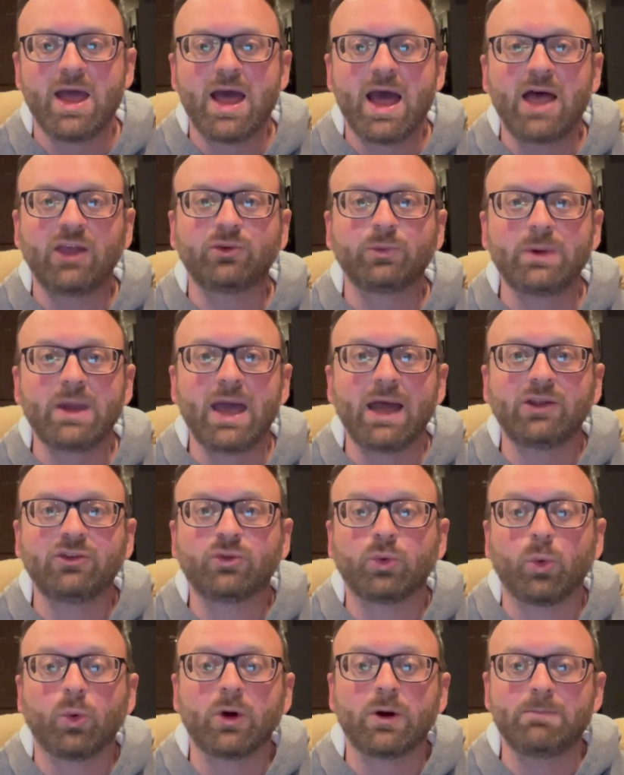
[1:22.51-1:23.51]
as we head
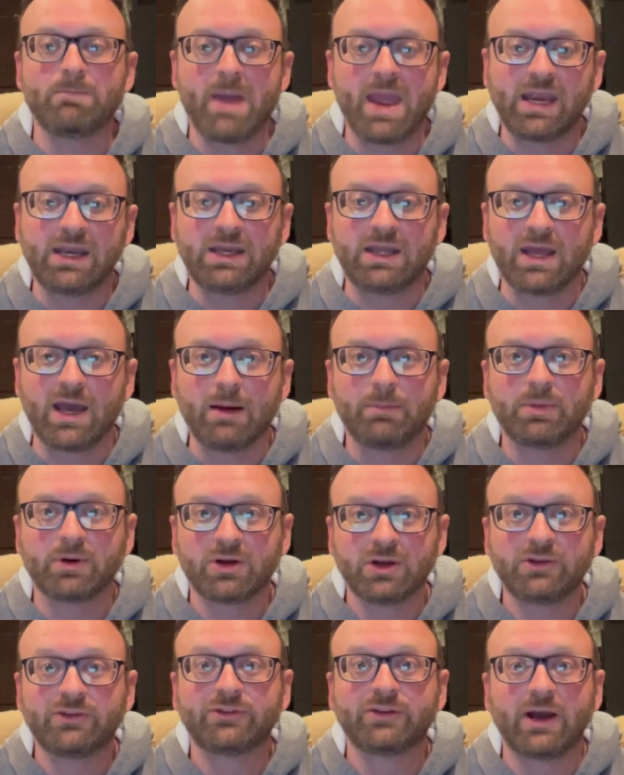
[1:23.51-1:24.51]
toward Mania. But
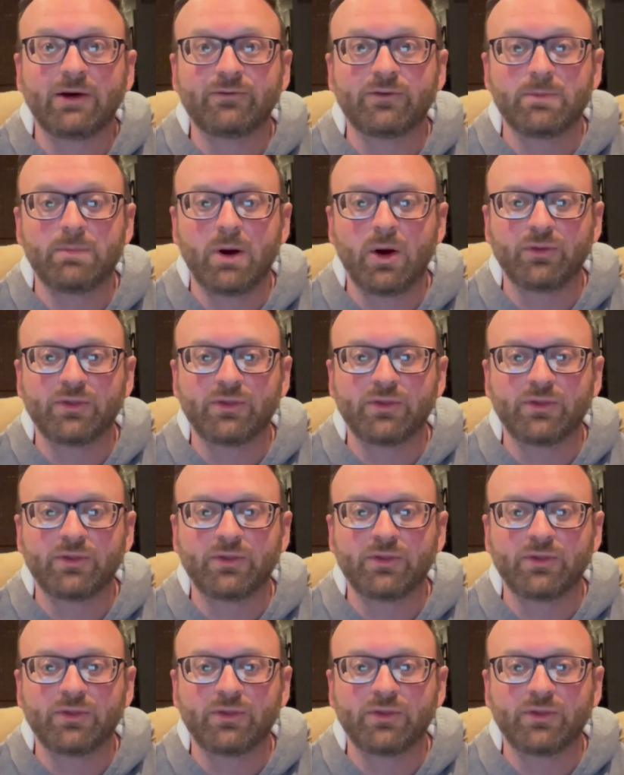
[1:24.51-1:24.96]
good stuff from both